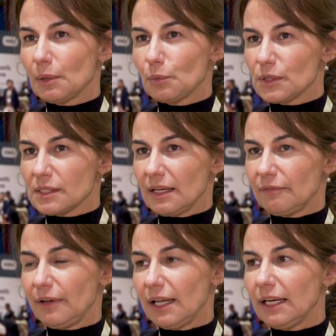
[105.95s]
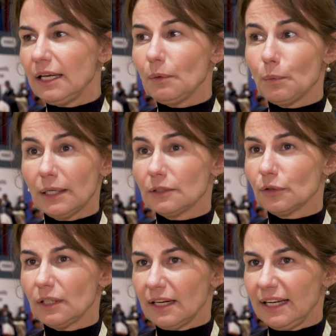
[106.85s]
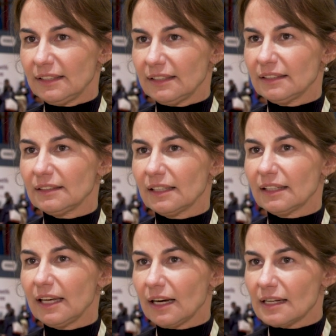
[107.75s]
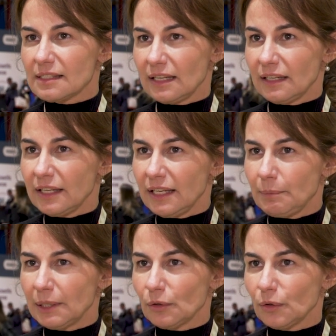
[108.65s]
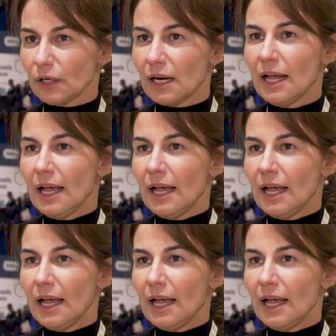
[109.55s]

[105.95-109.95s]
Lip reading: was a very well-tolerated KRAS inhibitor